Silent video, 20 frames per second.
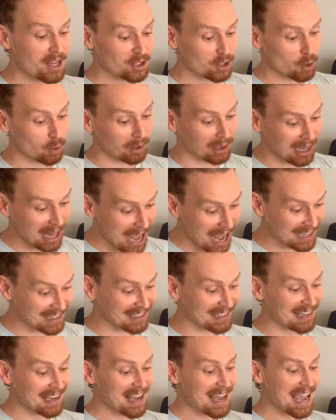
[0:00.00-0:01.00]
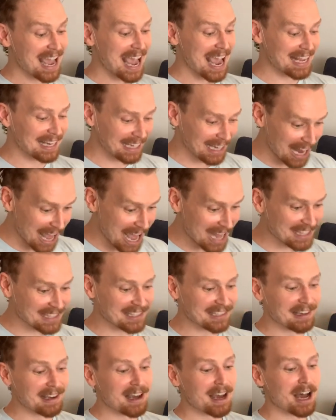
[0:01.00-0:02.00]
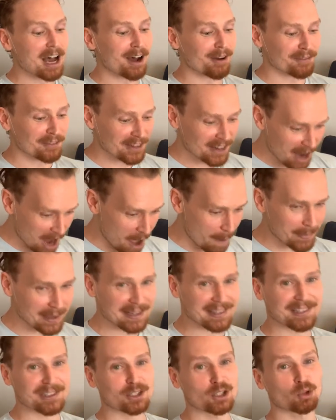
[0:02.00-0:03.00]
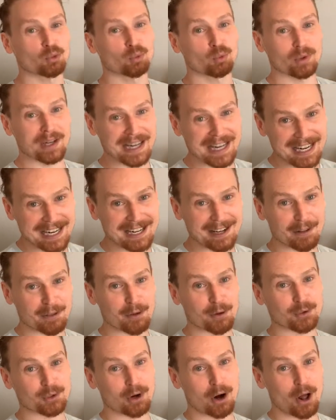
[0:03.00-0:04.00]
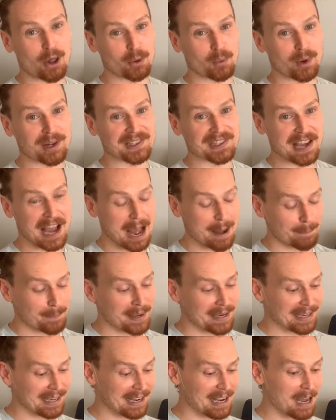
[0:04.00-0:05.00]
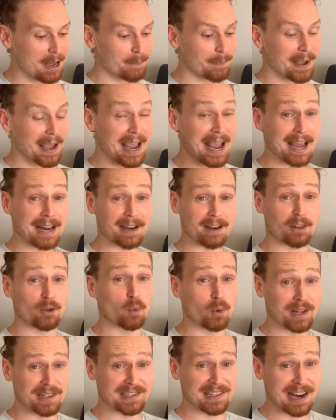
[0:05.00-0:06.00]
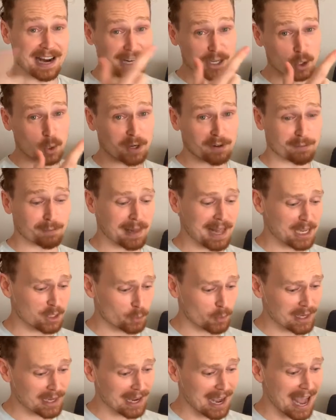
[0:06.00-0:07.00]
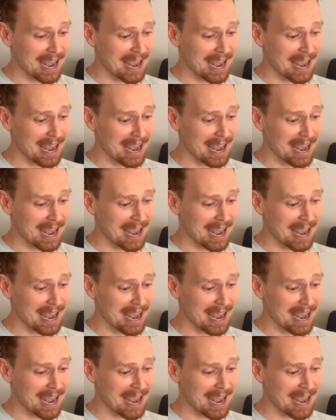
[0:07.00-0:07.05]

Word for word: So lots and lots of comics to read. Those are all the ones I'm picking up and the ones that I enjoyed from last week.